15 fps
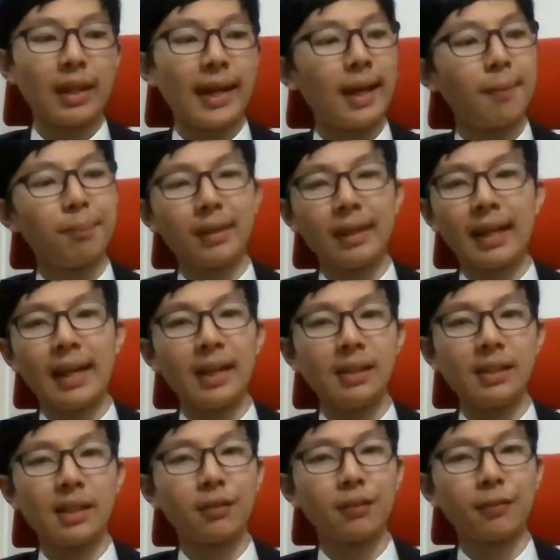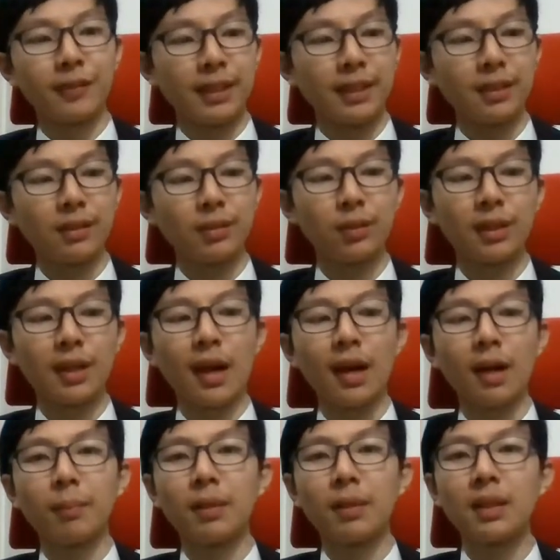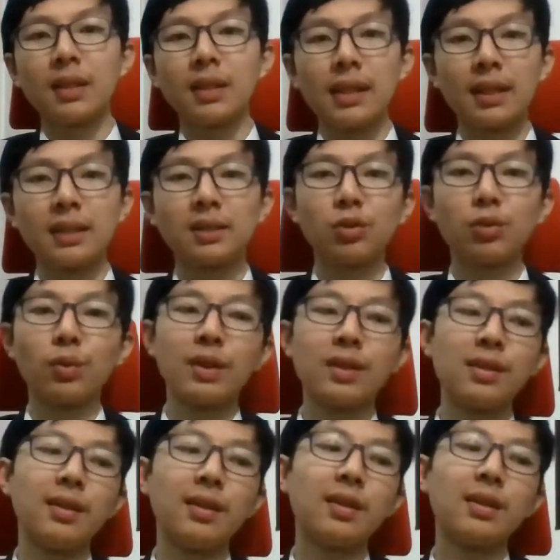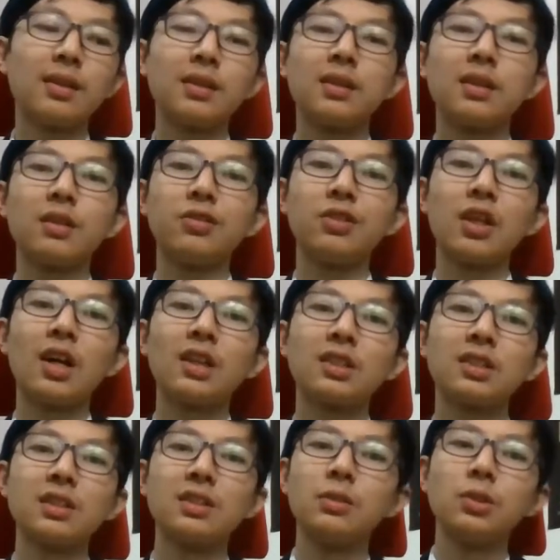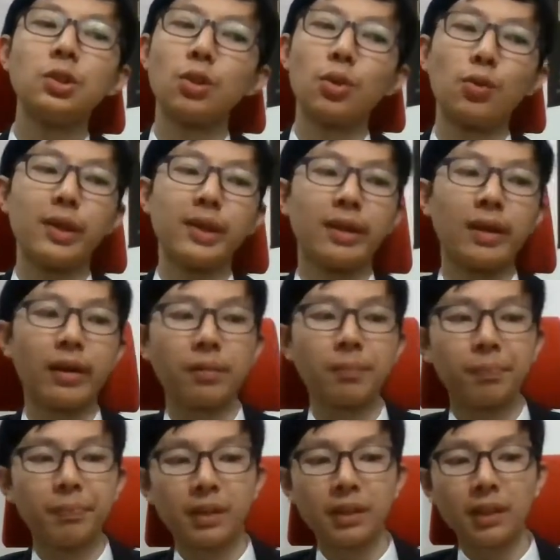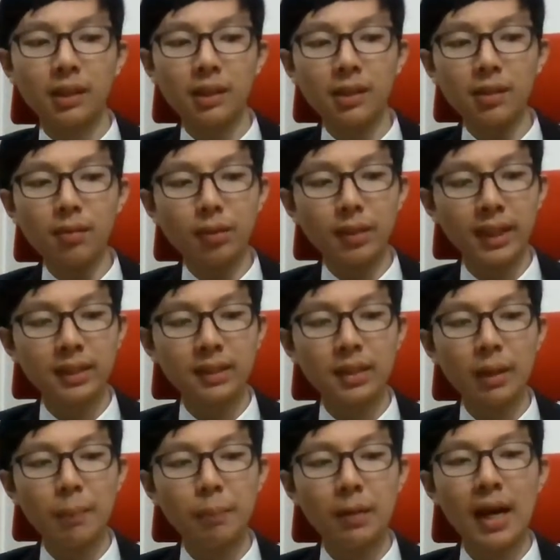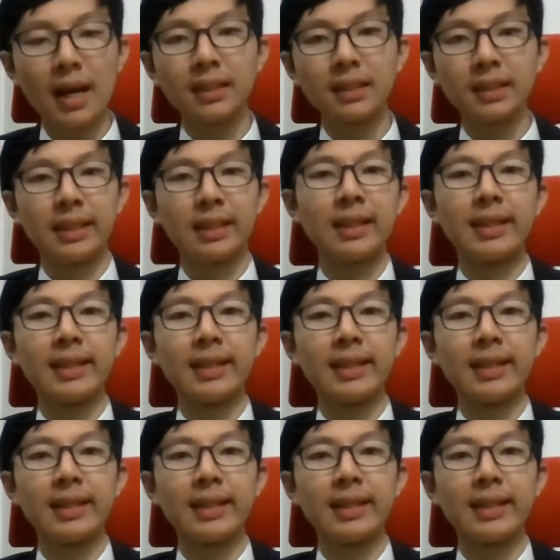Uh, 9 out of 10, I recommend it. yes. Do I think it deserves the Oscar? Sure, why not? Next up, Gandhi.